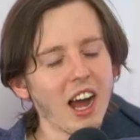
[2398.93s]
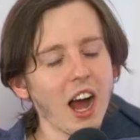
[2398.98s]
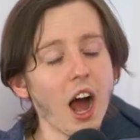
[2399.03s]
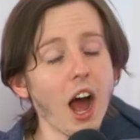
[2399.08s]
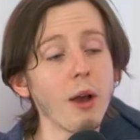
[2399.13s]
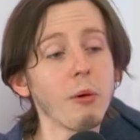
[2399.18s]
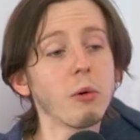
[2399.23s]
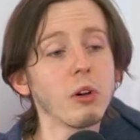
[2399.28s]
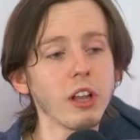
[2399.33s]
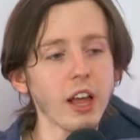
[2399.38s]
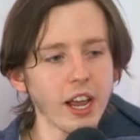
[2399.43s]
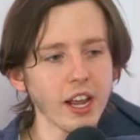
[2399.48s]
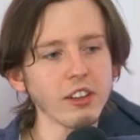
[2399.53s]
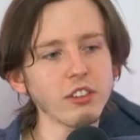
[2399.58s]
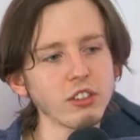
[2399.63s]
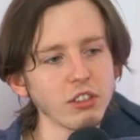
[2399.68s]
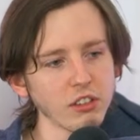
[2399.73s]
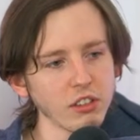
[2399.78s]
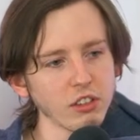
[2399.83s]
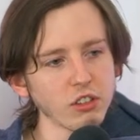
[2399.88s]
I will
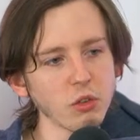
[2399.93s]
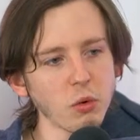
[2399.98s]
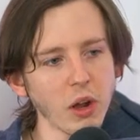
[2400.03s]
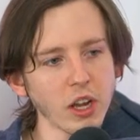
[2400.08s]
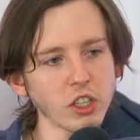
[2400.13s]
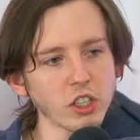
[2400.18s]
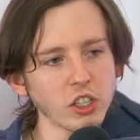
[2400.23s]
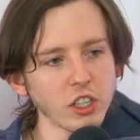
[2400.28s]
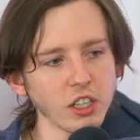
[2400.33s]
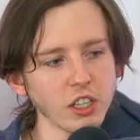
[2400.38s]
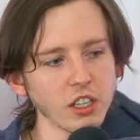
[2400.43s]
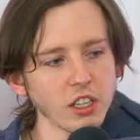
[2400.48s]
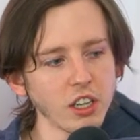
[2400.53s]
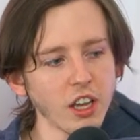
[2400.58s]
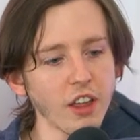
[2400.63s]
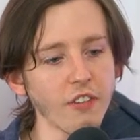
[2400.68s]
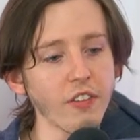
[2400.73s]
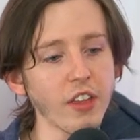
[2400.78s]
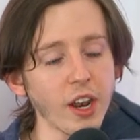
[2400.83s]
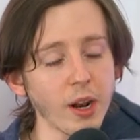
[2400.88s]
answer this question,
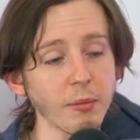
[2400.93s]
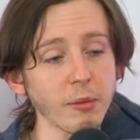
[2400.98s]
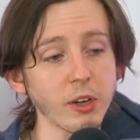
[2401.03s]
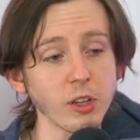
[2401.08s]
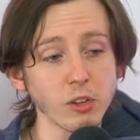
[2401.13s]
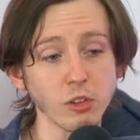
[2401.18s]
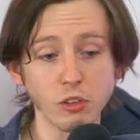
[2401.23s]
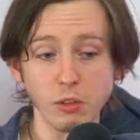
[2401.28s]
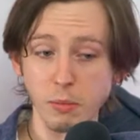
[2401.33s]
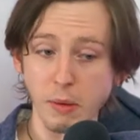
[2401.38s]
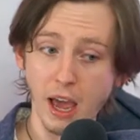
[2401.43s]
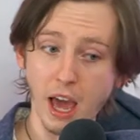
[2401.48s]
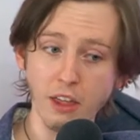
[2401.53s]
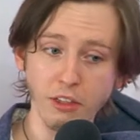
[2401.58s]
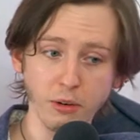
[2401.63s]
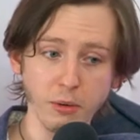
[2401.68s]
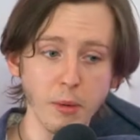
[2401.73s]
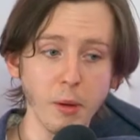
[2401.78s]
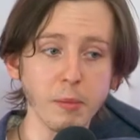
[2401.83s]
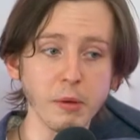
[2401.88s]
and then I'm going to use the
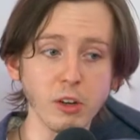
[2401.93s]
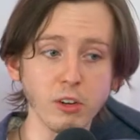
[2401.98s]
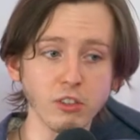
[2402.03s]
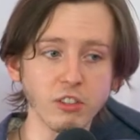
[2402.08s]
bathroom. I'll be your